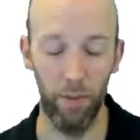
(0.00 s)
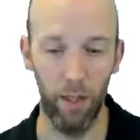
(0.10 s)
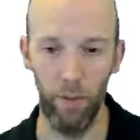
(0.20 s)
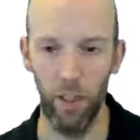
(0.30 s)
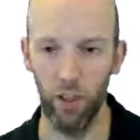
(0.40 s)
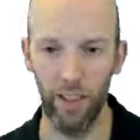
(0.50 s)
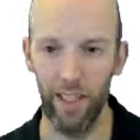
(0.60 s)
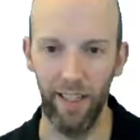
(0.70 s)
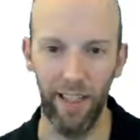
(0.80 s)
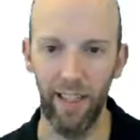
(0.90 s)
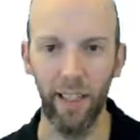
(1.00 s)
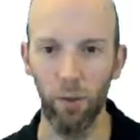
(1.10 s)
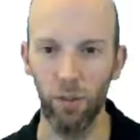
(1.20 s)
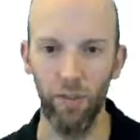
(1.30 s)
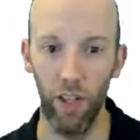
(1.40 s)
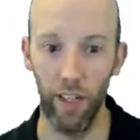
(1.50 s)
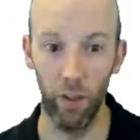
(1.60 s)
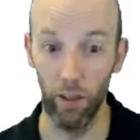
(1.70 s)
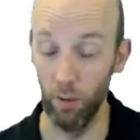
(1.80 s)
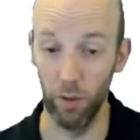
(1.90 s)
no, we looked at it, that link was fine,
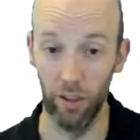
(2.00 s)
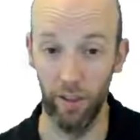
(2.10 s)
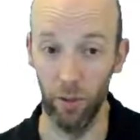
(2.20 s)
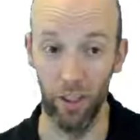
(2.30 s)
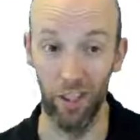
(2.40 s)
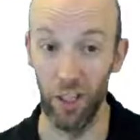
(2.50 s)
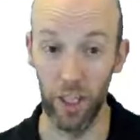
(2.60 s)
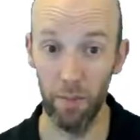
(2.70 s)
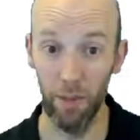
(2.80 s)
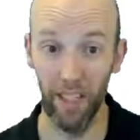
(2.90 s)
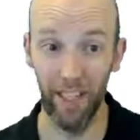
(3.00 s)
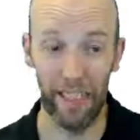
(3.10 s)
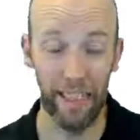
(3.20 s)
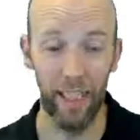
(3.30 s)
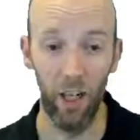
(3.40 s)
or it was a legitimate link,